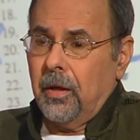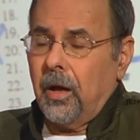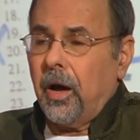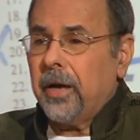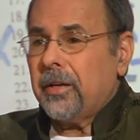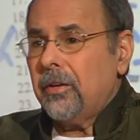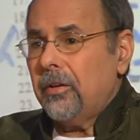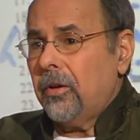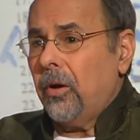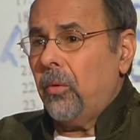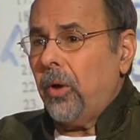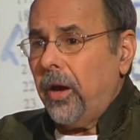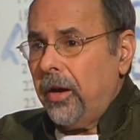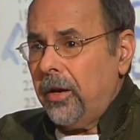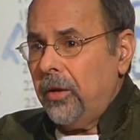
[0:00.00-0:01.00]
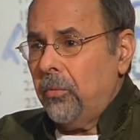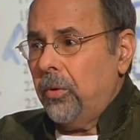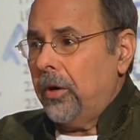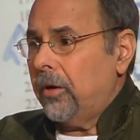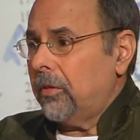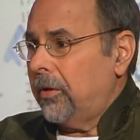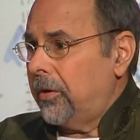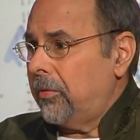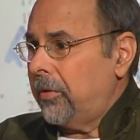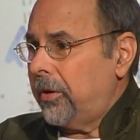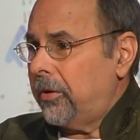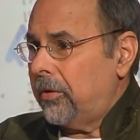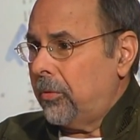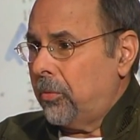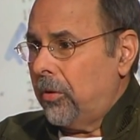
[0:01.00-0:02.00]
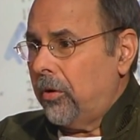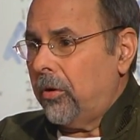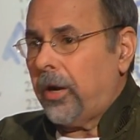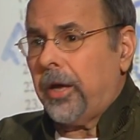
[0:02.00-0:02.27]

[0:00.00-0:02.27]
I can go anywhere literally in the world.